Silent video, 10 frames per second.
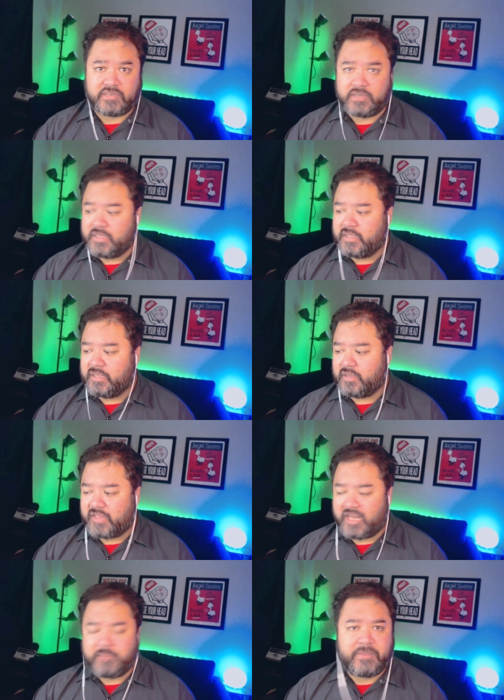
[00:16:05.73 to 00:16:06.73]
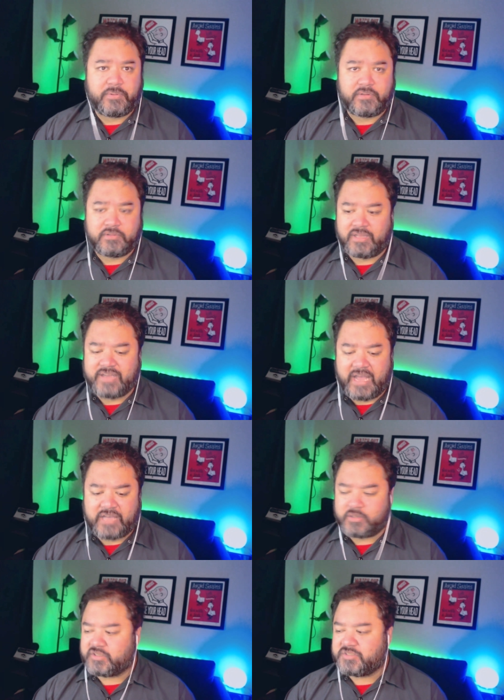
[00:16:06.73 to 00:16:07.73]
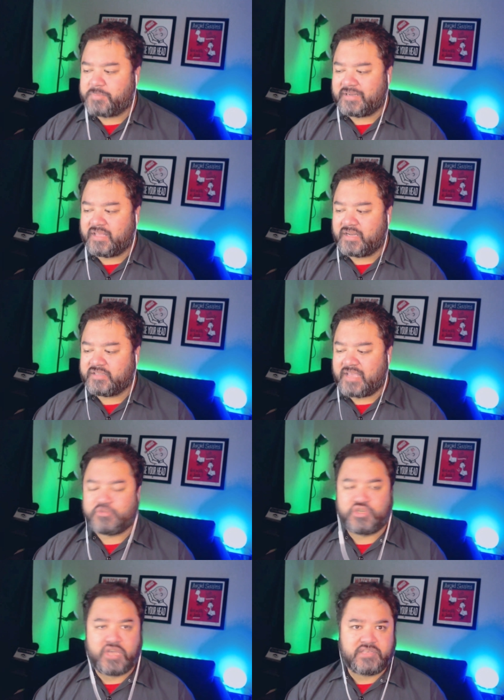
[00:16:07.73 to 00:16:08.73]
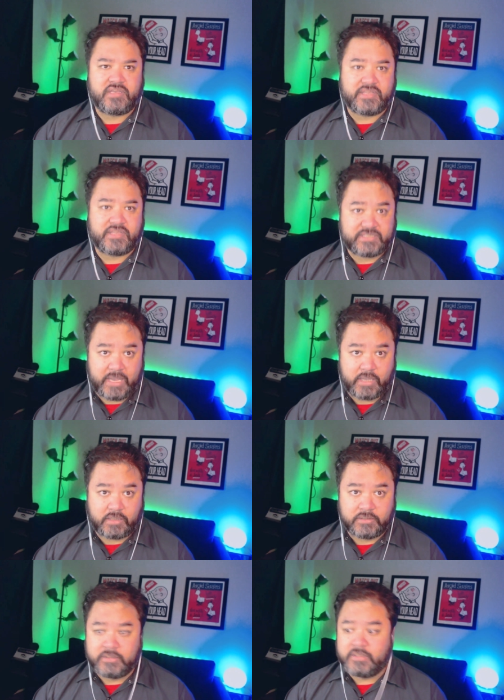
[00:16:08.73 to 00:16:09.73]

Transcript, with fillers: You know, a lot of people, a lot of contractors spend a lot of time chasing the sale.